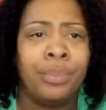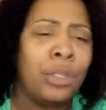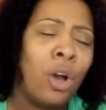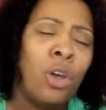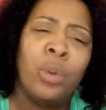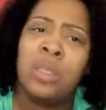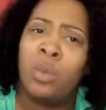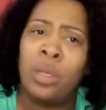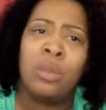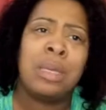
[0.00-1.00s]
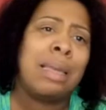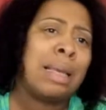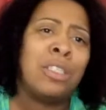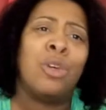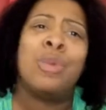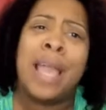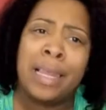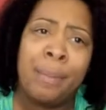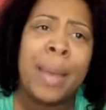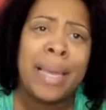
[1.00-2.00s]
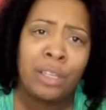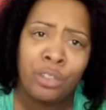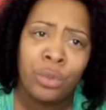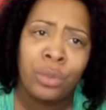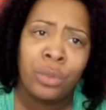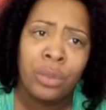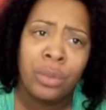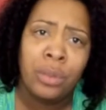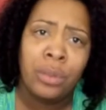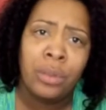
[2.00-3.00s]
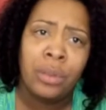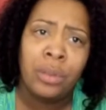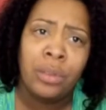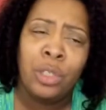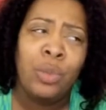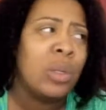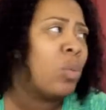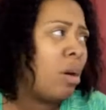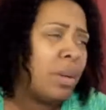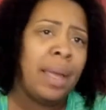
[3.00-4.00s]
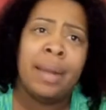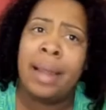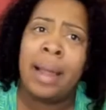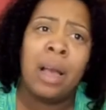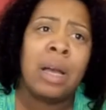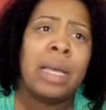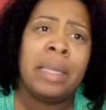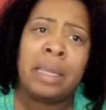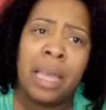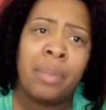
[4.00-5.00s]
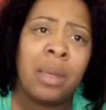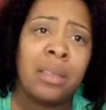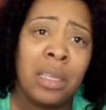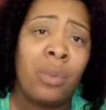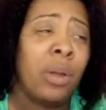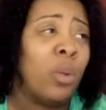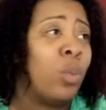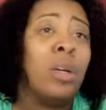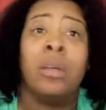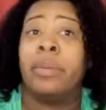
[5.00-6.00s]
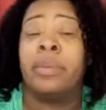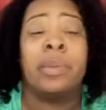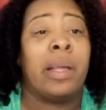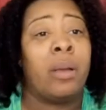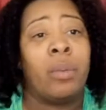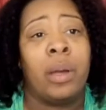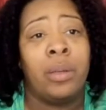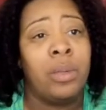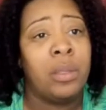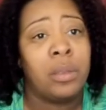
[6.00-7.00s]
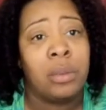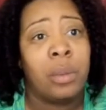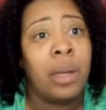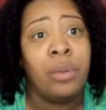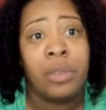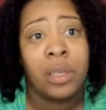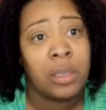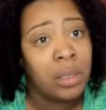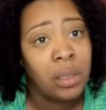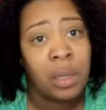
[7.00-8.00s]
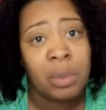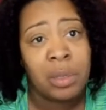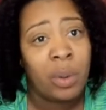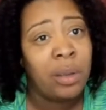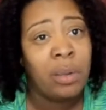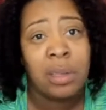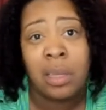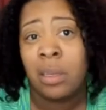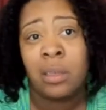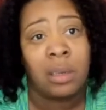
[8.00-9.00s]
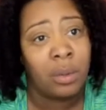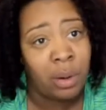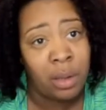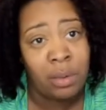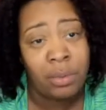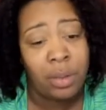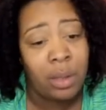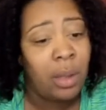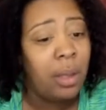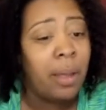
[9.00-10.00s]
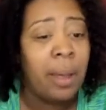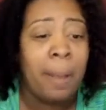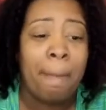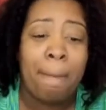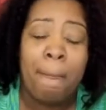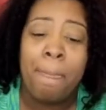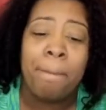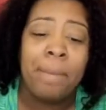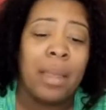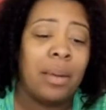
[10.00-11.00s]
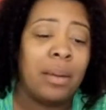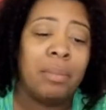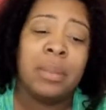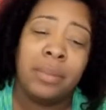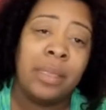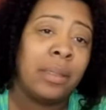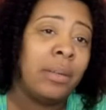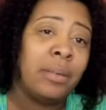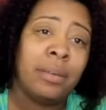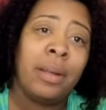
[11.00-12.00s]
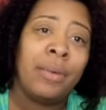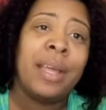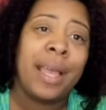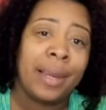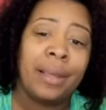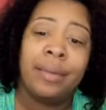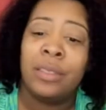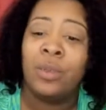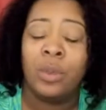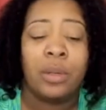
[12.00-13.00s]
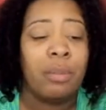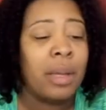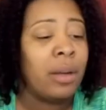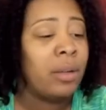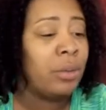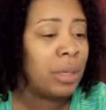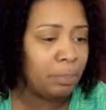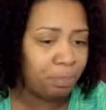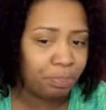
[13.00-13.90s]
Only reason why you said it because your daddy made you. You would have walked down the aisle and kept it a secret. And Wood was like, why you just didn't keep it secret? Why you didn't take that to the grave? her daddy is the one that made her do that.